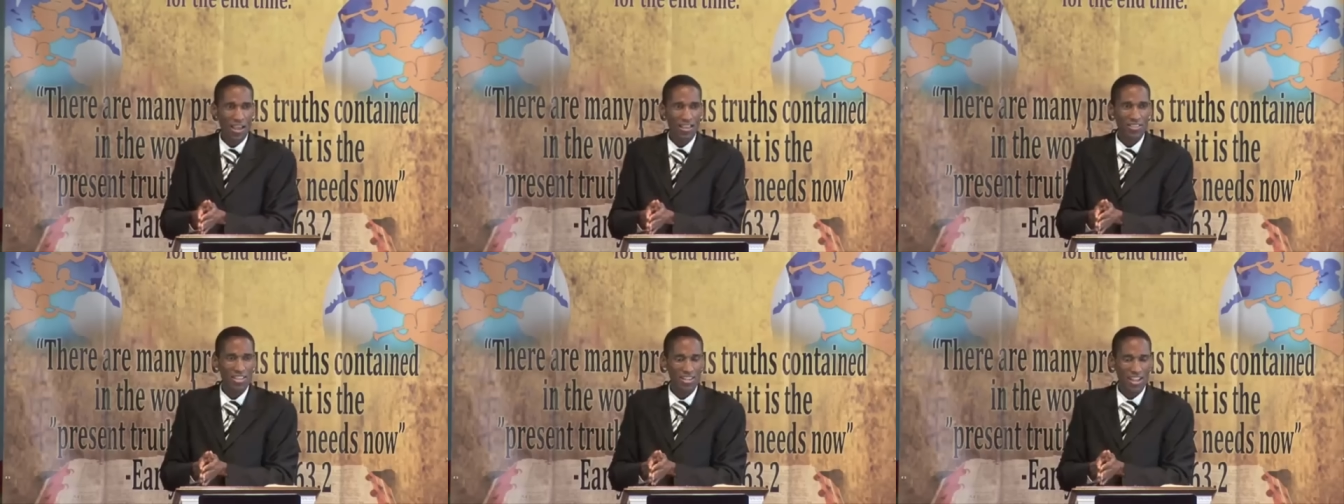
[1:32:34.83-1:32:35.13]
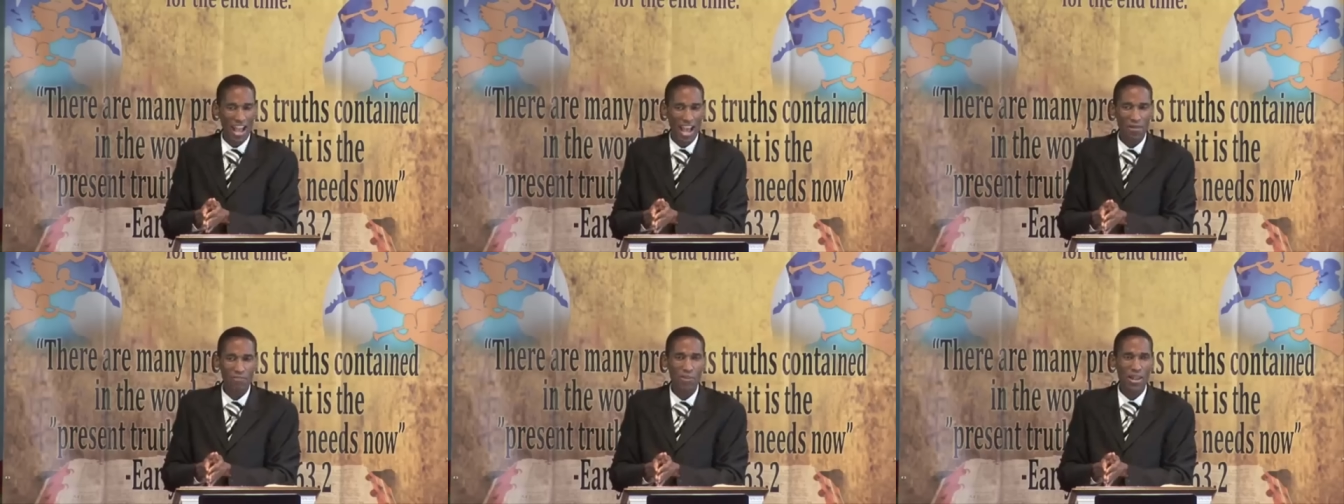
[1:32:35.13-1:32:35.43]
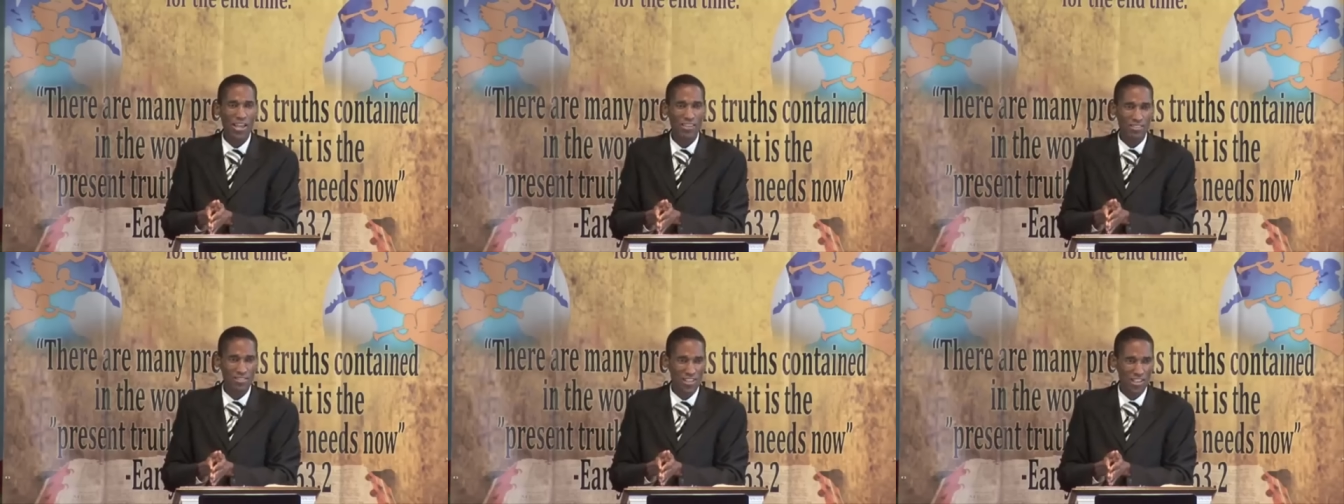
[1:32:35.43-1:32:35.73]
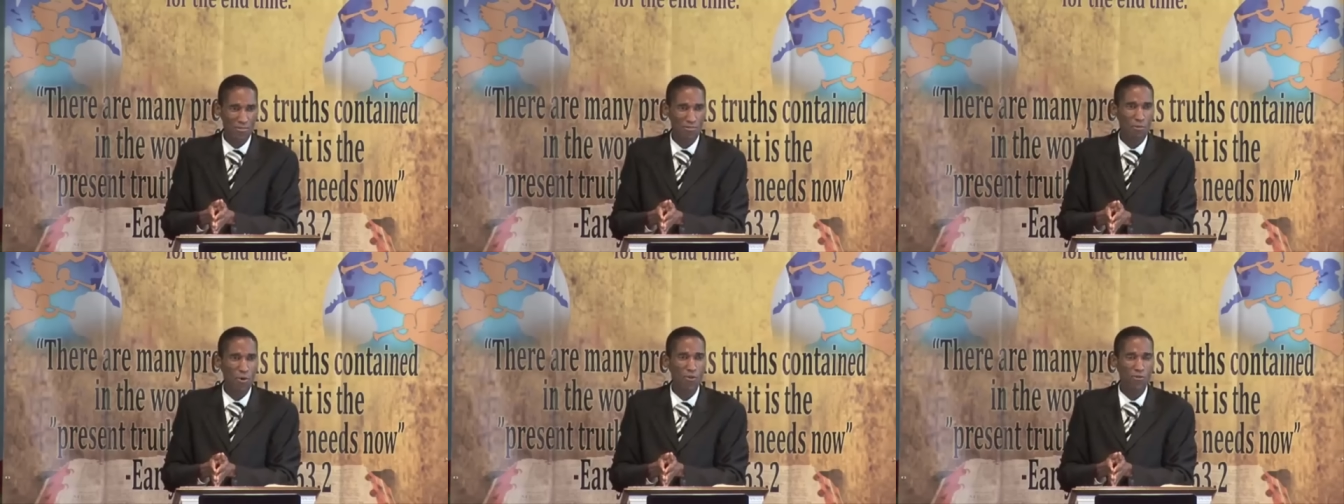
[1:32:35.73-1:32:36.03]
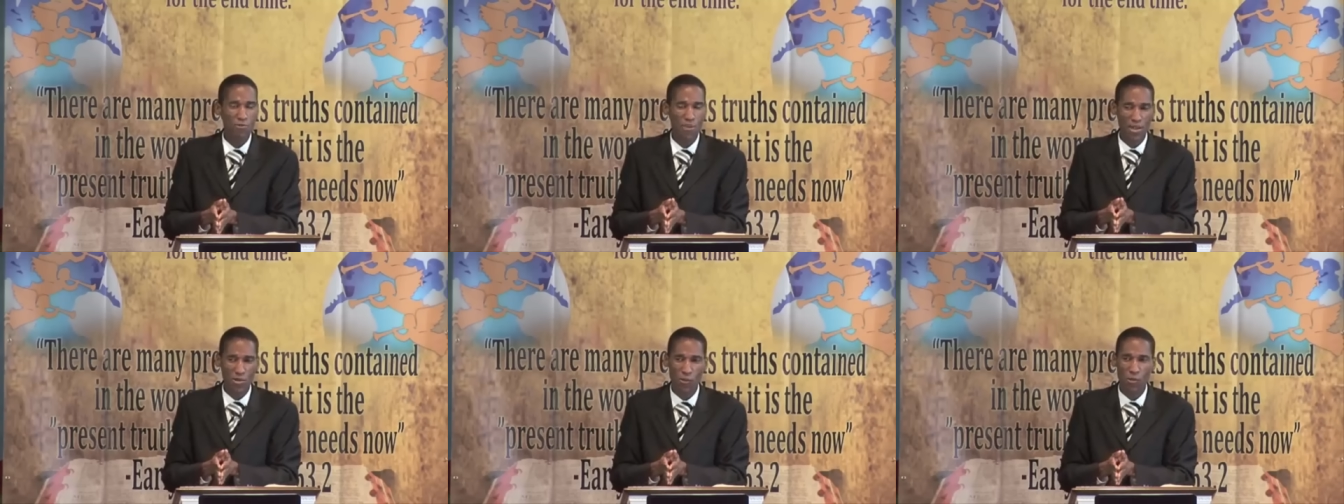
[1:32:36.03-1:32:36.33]
Did God bless this
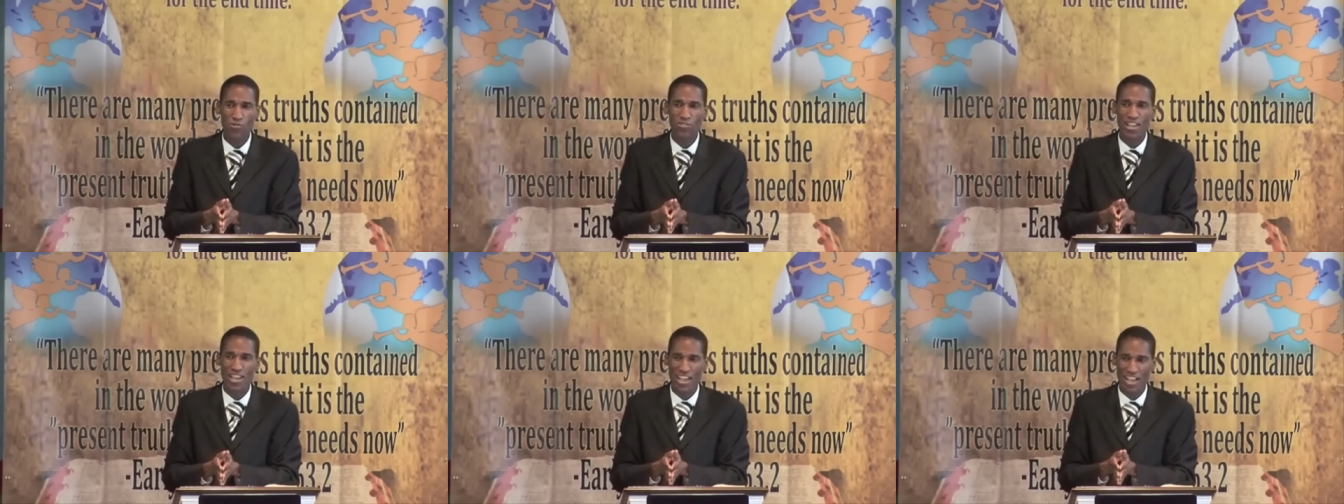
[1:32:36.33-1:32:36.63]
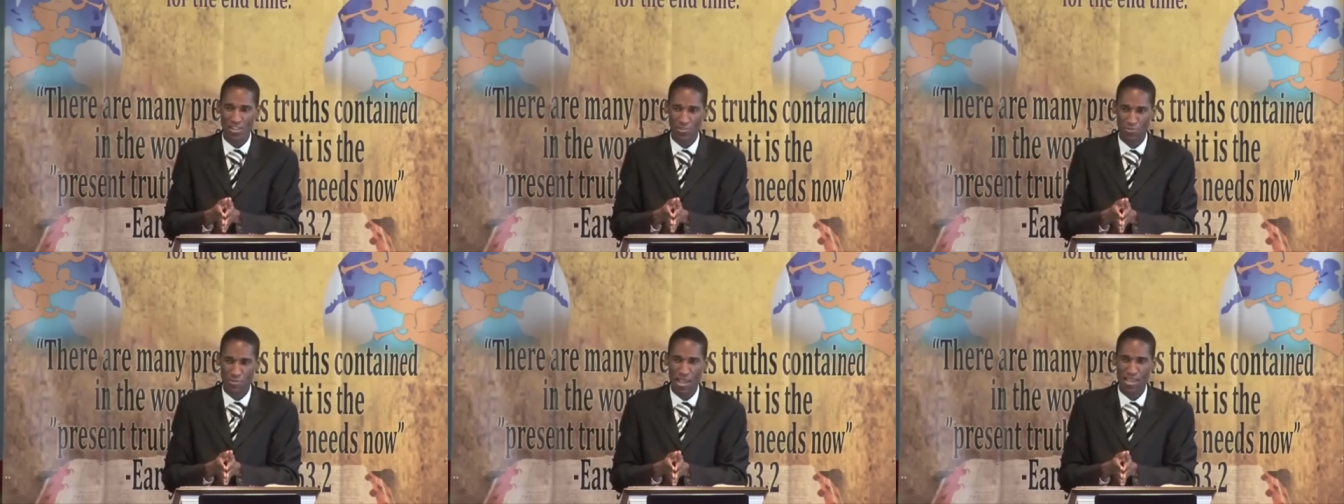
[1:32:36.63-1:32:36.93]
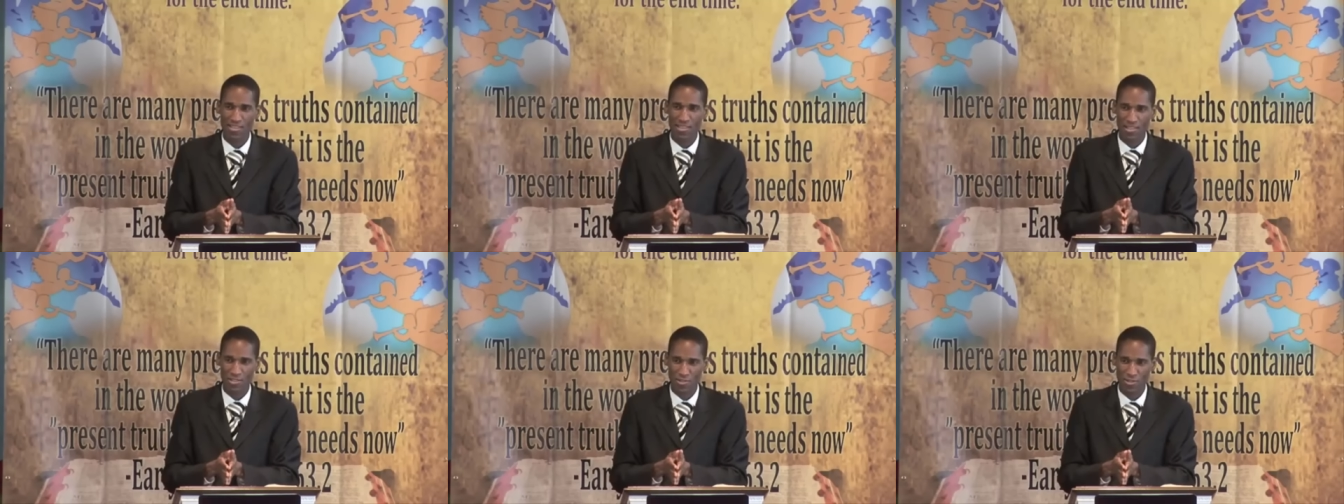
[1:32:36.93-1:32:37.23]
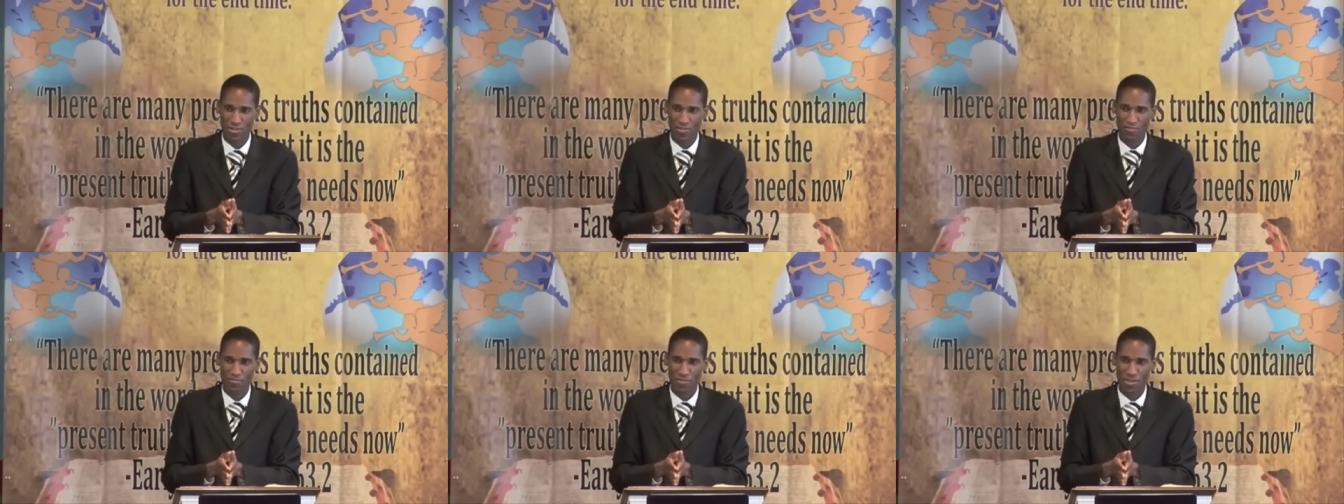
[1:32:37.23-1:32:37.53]
movement with the health message?